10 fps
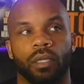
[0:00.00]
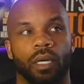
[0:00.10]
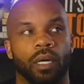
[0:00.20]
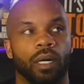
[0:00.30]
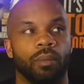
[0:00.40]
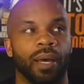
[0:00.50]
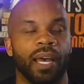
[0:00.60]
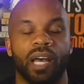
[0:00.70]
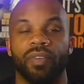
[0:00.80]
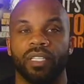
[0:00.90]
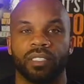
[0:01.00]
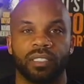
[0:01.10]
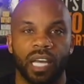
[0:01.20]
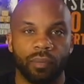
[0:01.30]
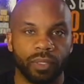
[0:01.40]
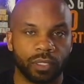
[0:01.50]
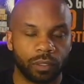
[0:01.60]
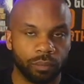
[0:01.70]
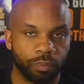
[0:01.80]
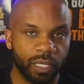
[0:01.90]
Um, I haven't
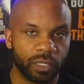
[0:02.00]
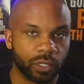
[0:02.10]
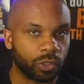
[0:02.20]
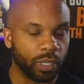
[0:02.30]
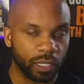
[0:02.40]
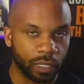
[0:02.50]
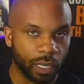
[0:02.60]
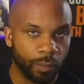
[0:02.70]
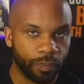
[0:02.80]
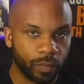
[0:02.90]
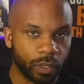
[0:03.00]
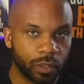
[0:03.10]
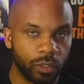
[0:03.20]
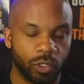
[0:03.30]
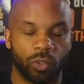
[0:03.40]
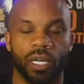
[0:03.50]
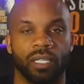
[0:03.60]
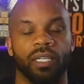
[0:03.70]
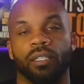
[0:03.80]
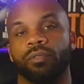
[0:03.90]
established business credit yet, so I
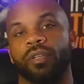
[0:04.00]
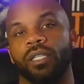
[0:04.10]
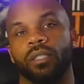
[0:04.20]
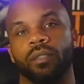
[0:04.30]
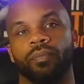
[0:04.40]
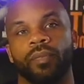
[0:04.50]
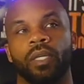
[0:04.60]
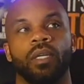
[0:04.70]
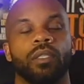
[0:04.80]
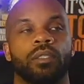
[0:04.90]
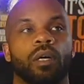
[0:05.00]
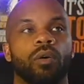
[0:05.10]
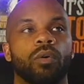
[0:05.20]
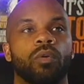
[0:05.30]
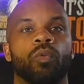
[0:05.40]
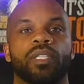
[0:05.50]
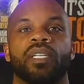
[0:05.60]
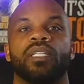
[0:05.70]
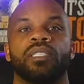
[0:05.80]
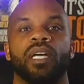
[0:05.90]
can't get funding. So what
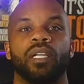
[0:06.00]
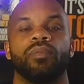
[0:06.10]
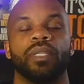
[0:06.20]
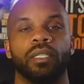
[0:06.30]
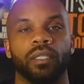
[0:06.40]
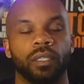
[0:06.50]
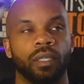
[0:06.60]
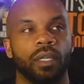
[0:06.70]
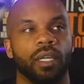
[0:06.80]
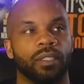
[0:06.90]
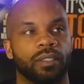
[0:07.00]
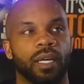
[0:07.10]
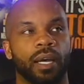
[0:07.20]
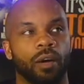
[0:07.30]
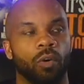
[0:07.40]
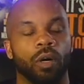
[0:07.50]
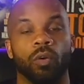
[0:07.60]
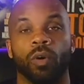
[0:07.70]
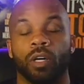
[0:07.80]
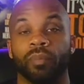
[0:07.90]
they're telling me is that, or
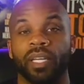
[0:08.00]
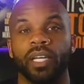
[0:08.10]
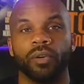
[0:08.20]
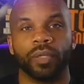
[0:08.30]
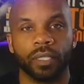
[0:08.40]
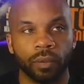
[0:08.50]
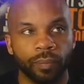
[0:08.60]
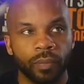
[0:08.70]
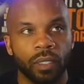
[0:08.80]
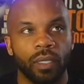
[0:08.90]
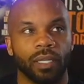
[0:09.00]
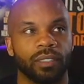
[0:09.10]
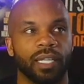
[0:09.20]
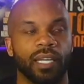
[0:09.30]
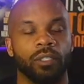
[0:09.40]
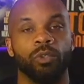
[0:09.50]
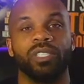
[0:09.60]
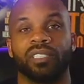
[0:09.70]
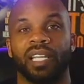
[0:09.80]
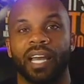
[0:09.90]
what I'm hearing is that you
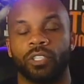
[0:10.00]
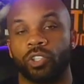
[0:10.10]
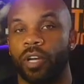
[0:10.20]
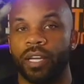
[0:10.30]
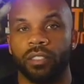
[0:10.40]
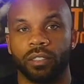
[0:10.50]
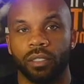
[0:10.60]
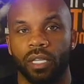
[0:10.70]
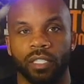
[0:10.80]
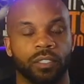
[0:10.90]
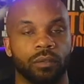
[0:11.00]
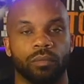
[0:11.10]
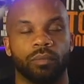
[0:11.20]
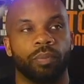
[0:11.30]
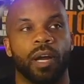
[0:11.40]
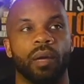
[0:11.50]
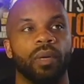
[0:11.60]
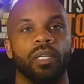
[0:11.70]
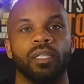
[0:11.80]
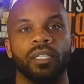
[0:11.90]
just lack strategy. It's
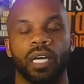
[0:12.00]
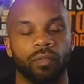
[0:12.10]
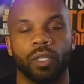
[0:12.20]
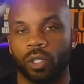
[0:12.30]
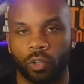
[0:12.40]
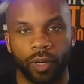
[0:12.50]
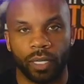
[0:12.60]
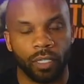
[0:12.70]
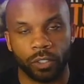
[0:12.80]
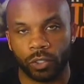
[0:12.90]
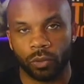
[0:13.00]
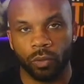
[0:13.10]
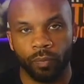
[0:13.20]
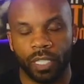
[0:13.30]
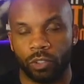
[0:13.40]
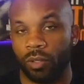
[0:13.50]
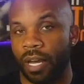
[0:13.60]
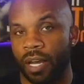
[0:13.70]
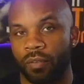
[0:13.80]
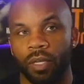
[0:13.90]
primarily never a credit issue that you
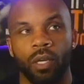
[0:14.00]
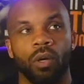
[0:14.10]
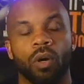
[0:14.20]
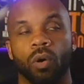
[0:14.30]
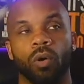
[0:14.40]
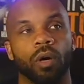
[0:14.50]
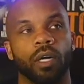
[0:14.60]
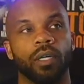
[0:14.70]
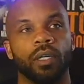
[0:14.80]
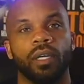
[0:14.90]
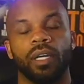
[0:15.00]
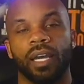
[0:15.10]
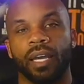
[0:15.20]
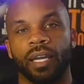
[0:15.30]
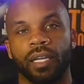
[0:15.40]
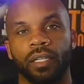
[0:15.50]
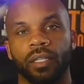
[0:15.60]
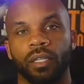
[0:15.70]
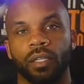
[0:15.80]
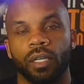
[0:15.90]
have or a
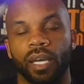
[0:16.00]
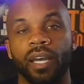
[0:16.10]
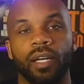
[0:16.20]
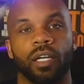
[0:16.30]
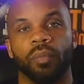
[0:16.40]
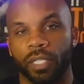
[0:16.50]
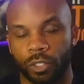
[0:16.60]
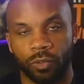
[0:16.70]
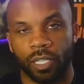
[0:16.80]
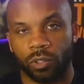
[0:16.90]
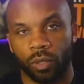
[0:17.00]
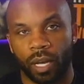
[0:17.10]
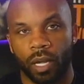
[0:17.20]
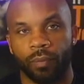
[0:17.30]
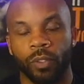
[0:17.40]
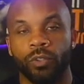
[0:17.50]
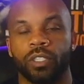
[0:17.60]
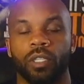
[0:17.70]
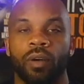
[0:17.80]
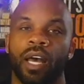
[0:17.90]
income issue that you have. You just
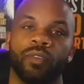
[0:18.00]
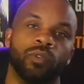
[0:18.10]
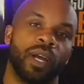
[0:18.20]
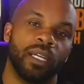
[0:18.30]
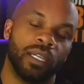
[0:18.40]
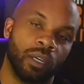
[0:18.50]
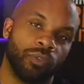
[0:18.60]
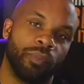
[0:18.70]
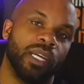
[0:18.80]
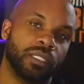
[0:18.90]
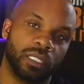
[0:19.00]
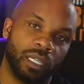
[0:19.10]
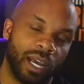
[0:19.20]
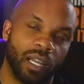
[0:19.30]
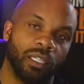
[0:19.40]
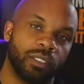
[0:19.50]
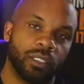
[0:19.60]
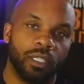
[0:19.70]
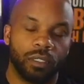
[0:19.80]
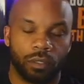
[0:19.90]
don't have the right information and knowledge
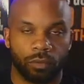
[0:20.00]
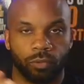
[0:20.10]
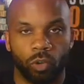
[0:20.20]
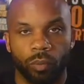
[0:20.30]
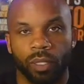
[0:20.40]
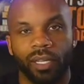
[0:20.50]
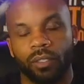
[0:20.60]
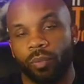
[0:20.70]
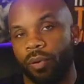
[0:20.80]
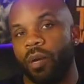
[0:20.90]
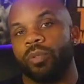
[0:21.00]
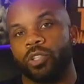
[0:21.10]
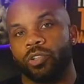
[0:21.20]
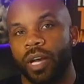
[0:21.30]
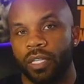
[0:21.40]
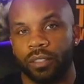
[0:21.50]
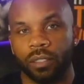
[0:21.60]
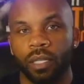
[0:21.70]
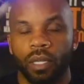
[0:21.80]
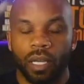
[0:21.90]
to formulate the proper strategy.
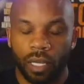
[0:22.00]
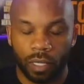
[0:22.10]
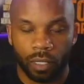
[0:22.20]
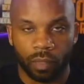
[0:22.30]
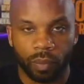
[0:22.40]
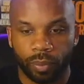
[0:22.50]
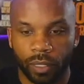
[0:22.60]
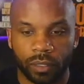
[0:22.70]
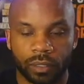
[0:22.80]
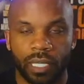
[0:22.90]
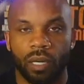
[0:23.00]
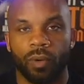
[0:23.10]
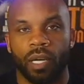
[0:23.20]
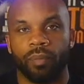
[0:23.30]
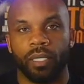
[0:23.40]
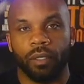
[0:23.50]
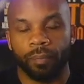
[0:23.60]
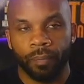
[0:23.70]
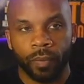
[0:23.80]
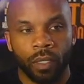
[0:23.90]
And let me break this down, what I mean.
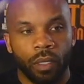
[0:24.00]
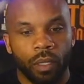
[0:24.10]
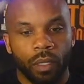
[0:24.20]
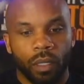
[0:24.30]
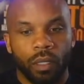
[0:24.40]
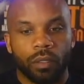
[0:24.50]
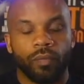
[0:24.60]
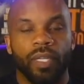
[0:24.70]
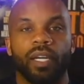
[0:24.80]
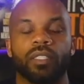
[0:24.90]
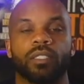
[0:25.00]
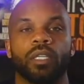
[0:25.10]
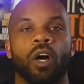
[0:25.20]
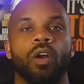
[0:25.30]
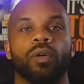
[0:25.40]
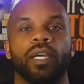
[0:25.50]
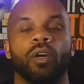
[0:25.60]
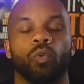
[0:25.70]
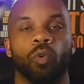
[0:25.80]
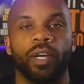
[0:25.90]
There's, I don't care
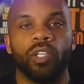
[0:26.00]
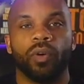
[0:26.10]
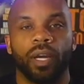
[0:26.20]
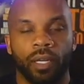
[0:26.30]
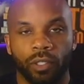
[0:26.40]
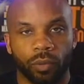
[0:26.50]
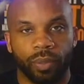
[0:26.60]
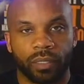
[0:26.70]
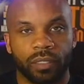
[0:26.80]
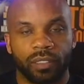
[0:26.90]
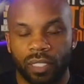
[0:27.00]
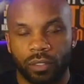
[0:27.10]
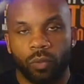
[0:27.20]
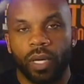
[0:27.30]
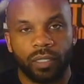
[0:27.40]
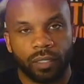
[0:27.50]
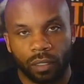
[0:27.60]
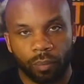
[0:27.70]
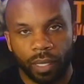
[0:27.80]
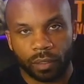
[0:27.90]
where you're at in your business, there's a way to get the
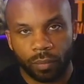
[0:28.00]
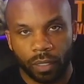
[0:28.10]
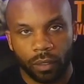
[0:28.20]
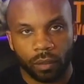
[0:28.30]
bank's money.